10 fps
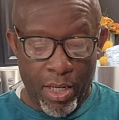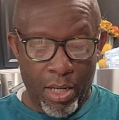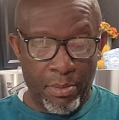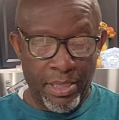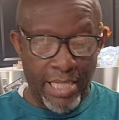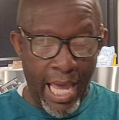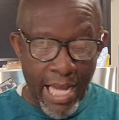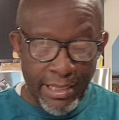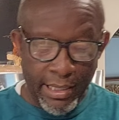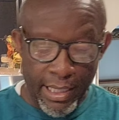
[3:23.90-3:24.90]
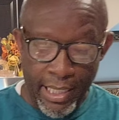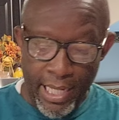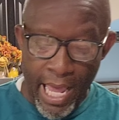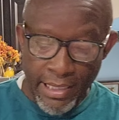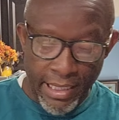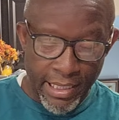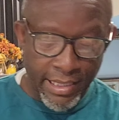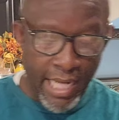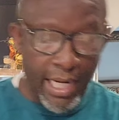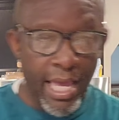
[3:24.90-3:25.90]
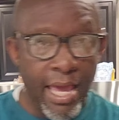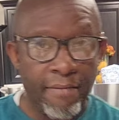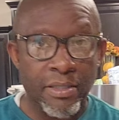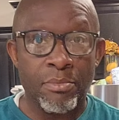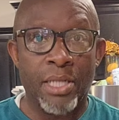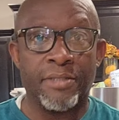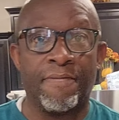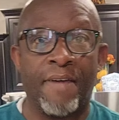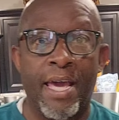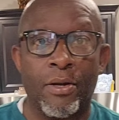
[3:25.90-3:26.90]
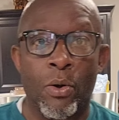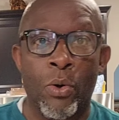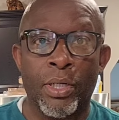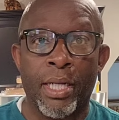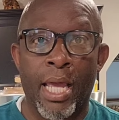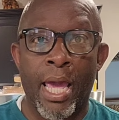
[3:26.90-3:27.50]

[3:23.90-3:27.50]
It actually does not have as much fat on it